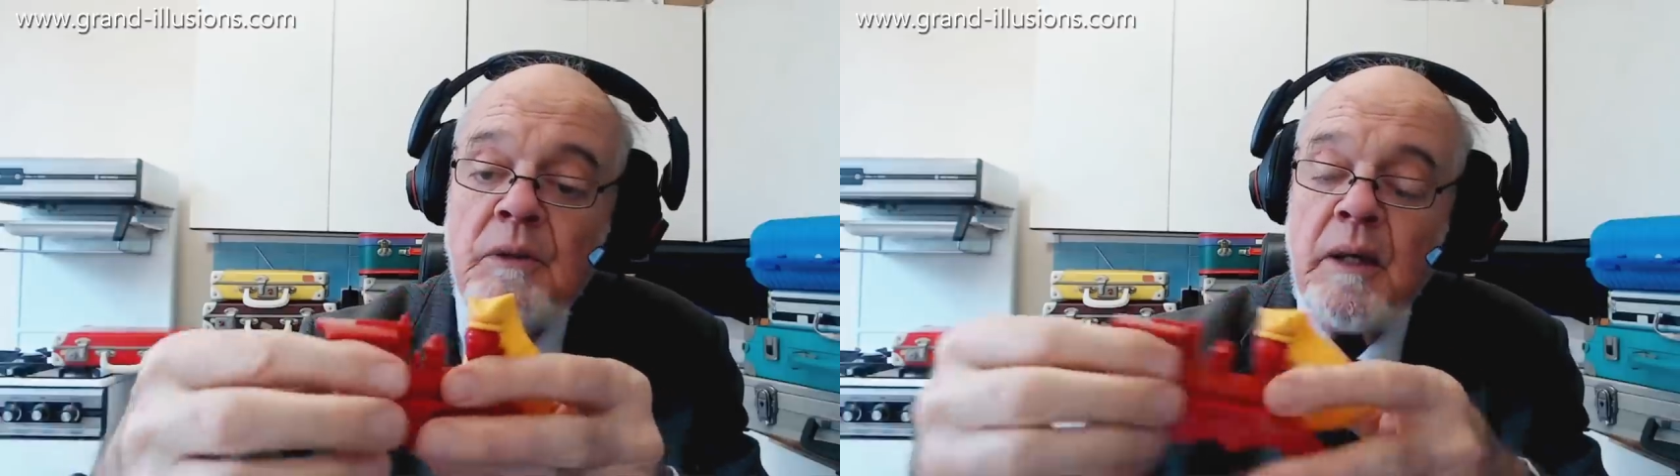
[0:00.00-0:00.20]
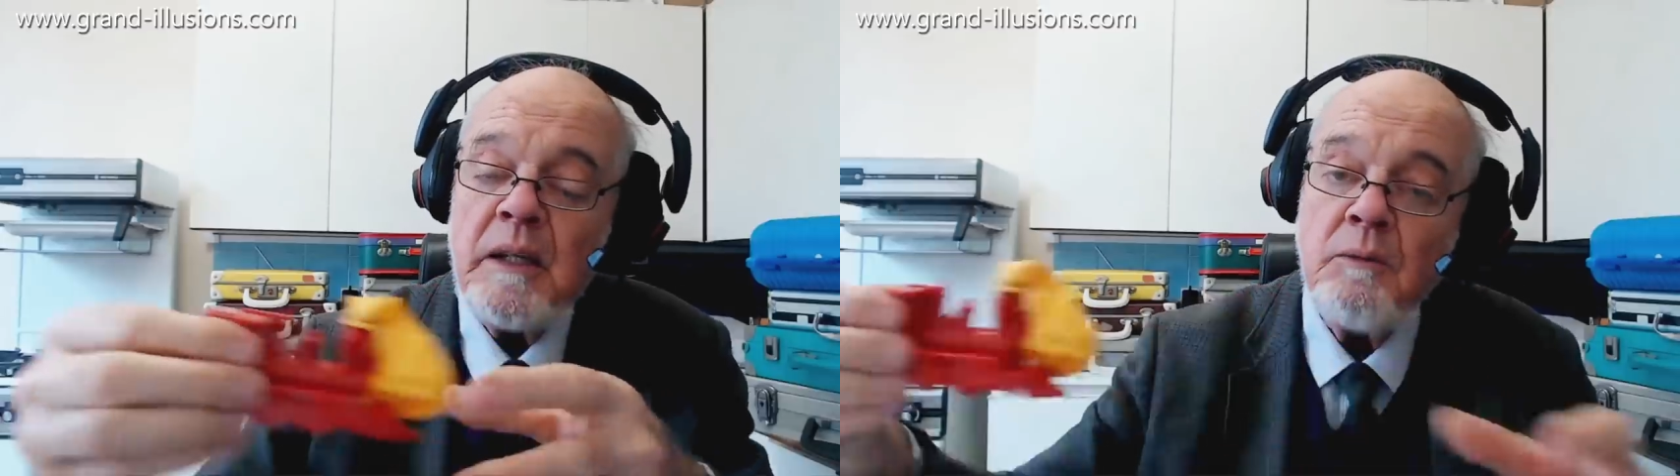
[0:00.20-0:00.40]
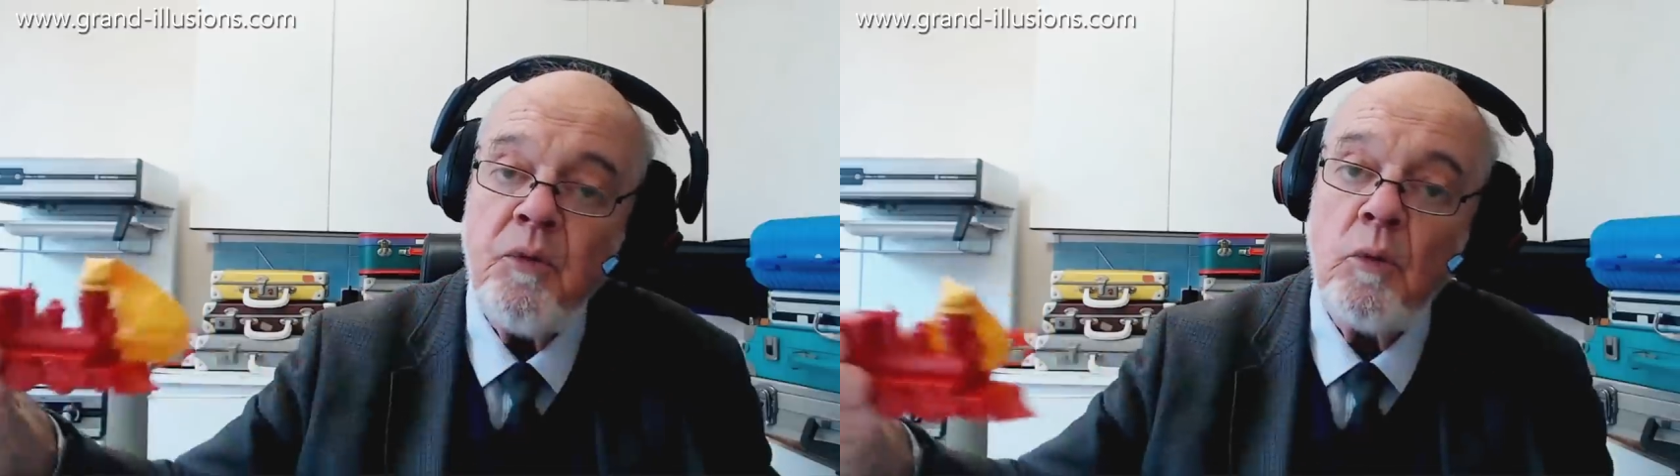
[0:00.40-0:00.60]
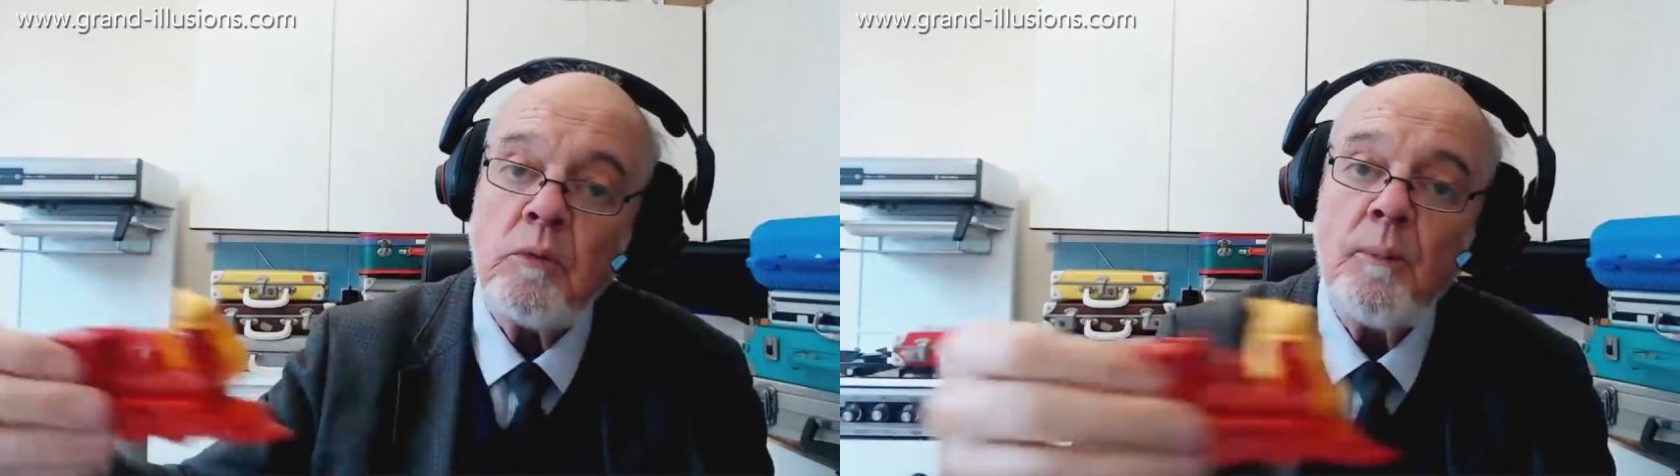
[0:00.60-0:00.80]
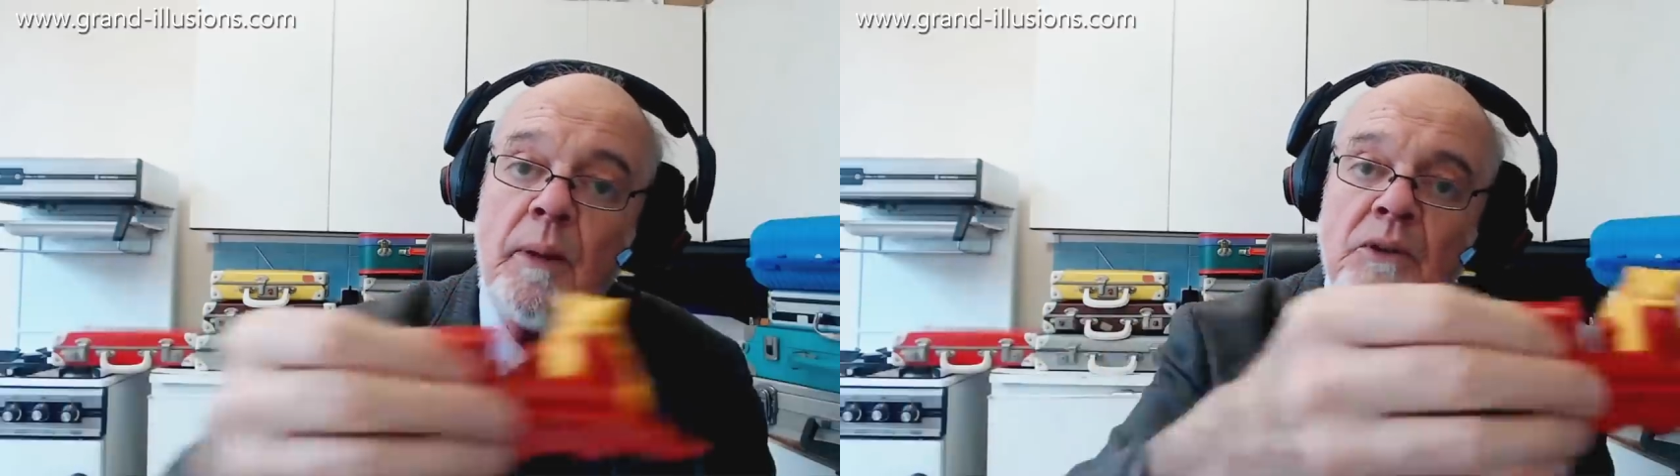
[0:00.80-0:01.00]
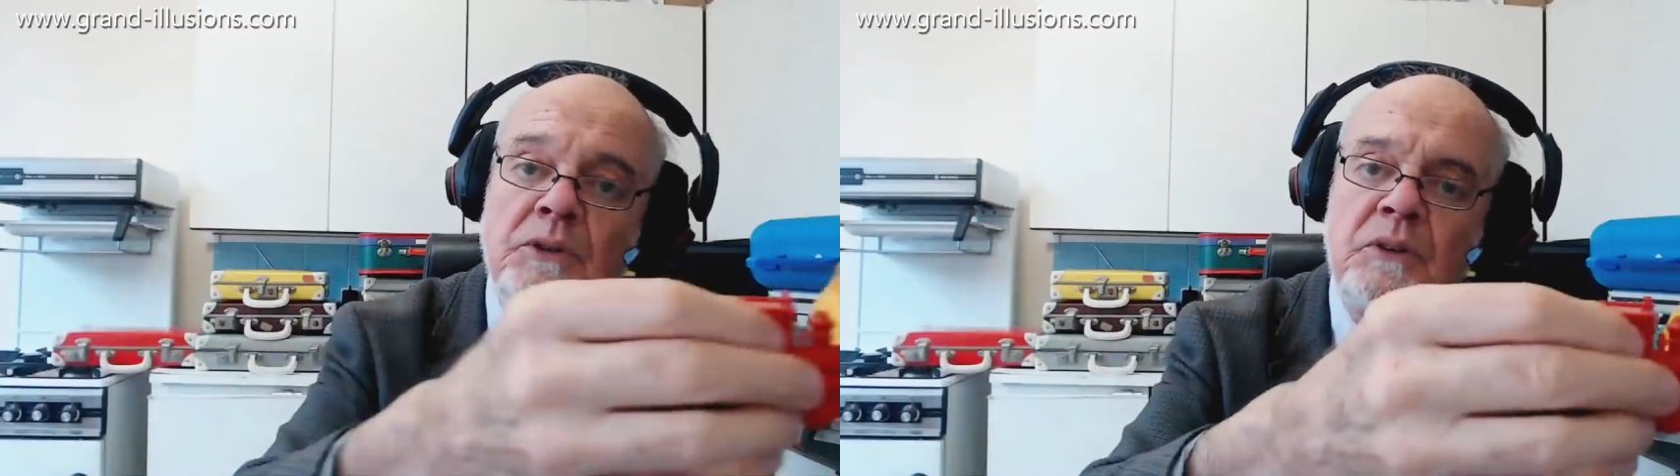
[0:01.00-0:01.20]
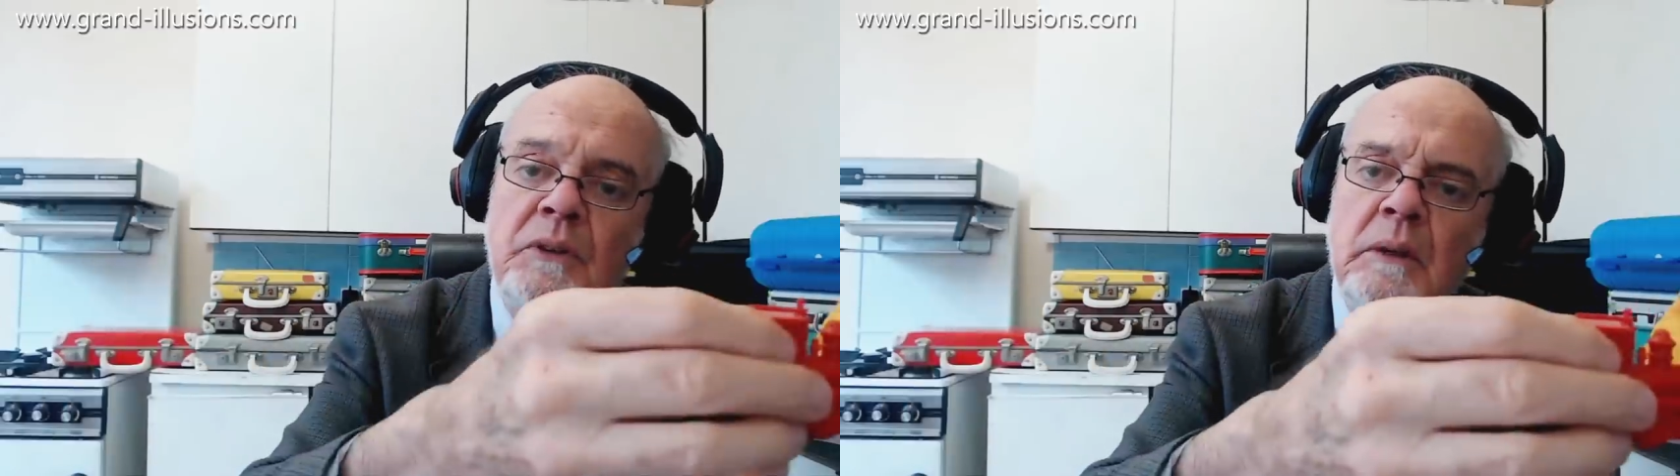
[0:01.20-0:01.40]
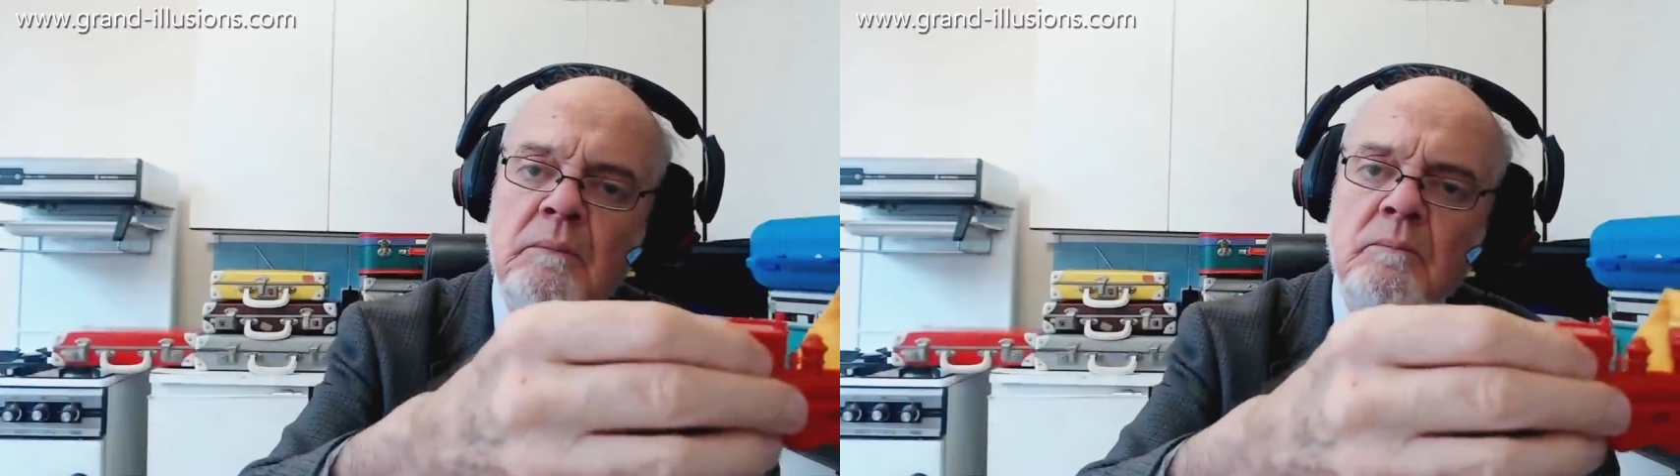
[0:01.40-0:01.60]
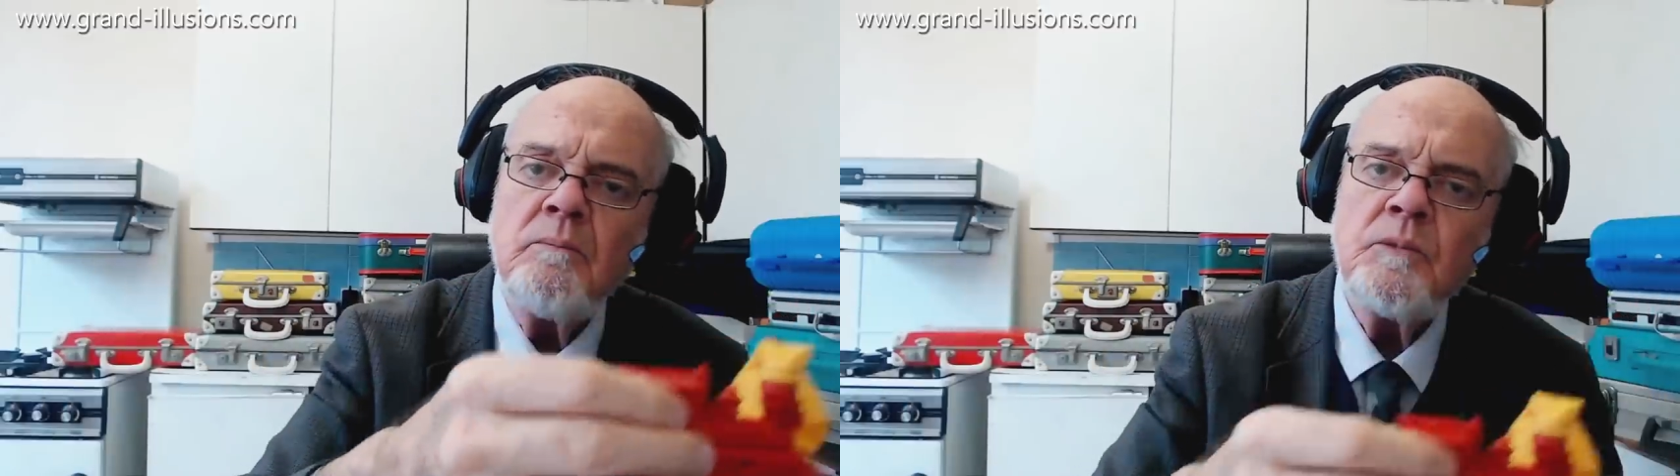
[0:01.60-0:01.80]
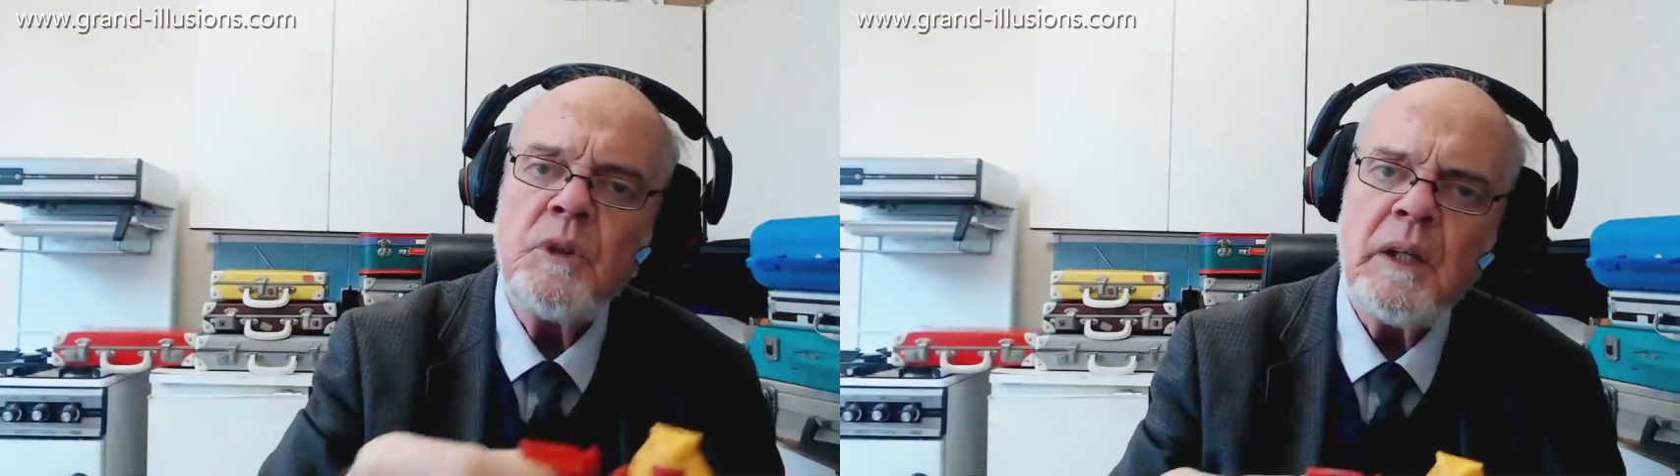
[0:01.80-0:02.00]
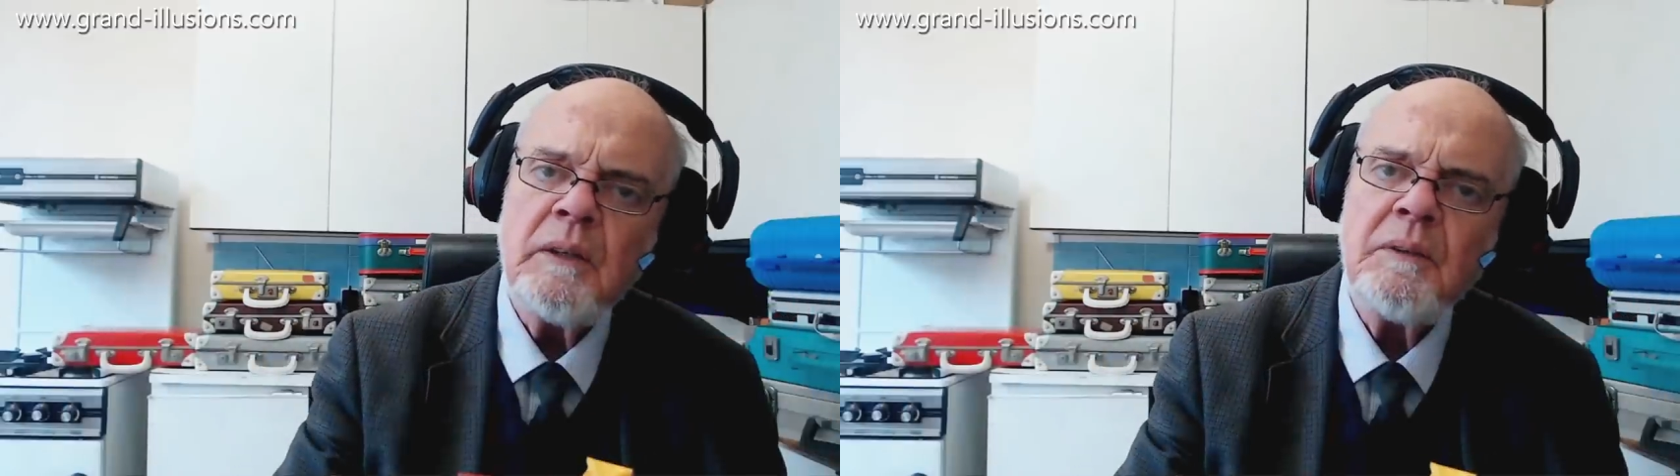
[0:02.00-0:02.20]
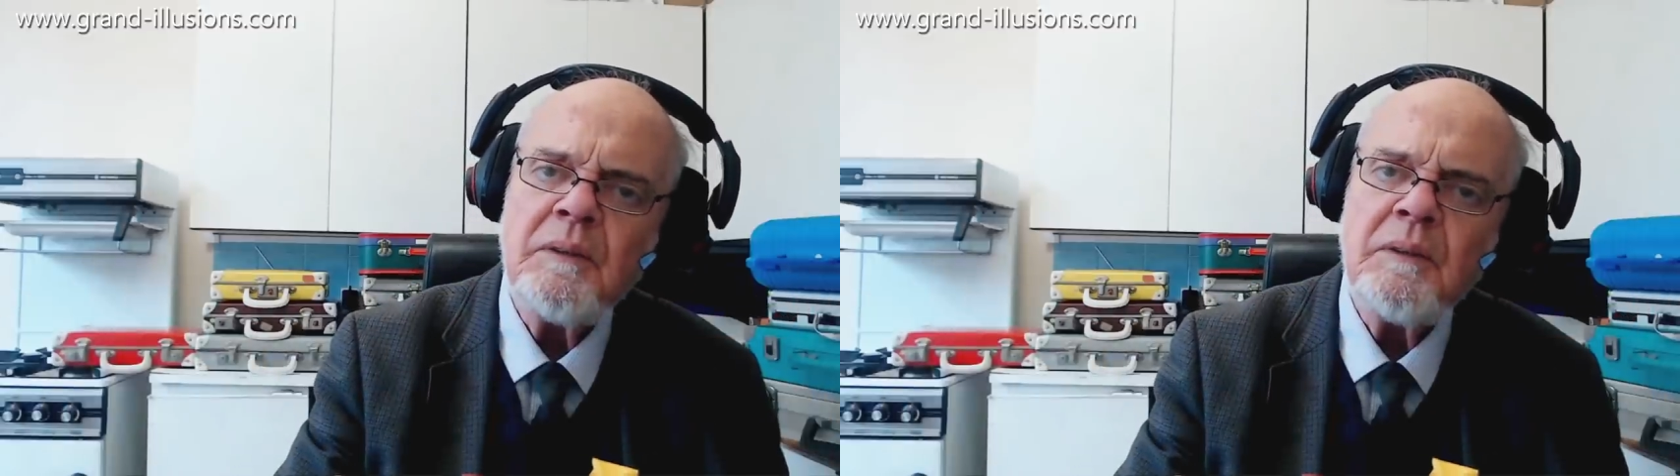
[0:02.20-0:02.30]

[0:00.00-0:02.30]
making forward propulsion. Right.